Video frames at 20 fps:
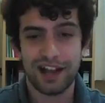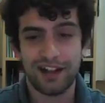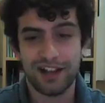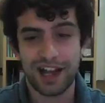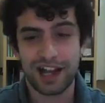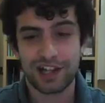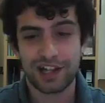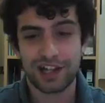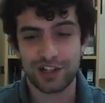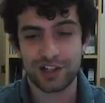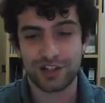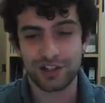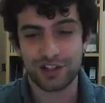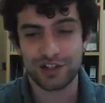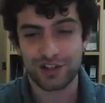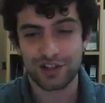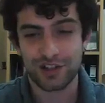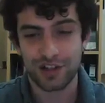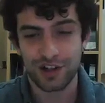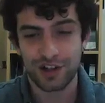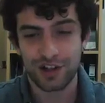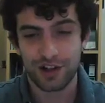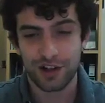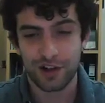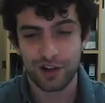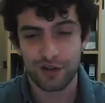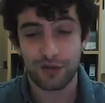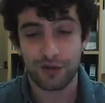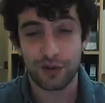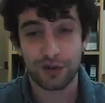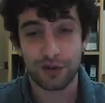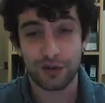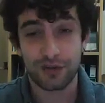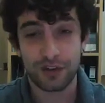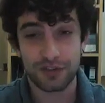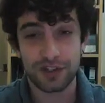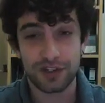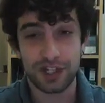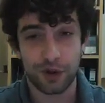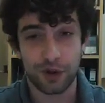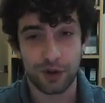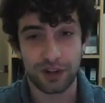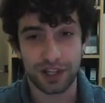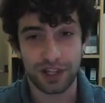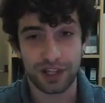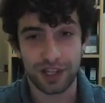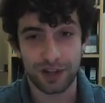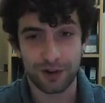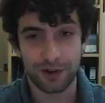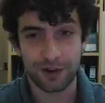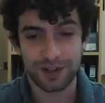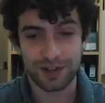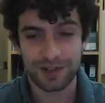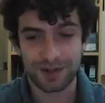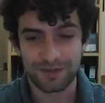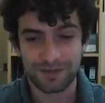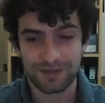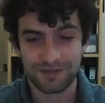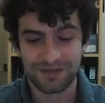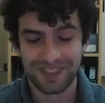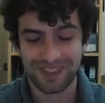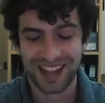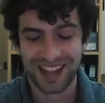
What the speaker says: elections for 15 whole years,